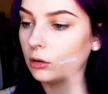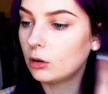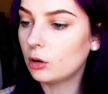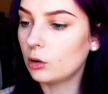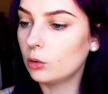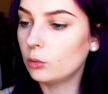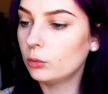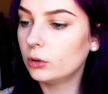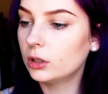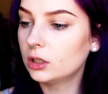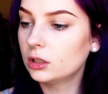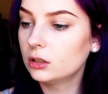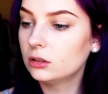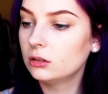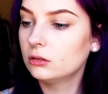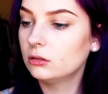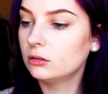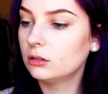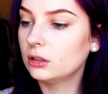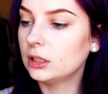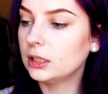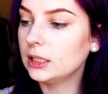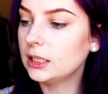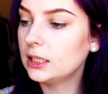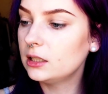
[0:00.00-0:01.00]
over
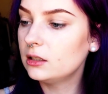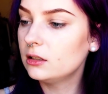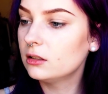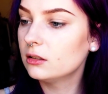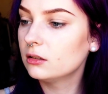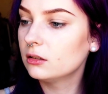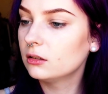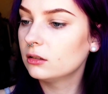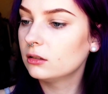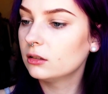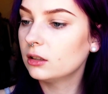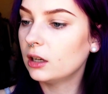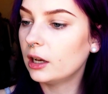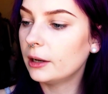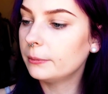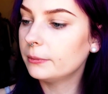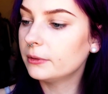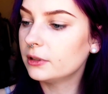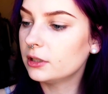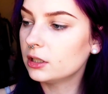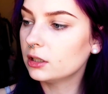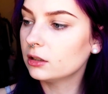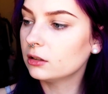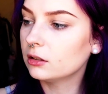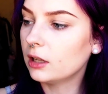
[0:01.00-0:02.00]
the lid, up
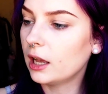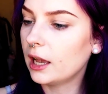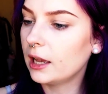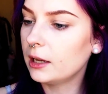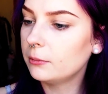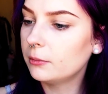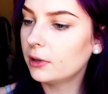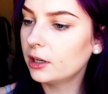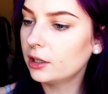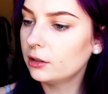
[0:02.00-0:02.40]
until eyebrow.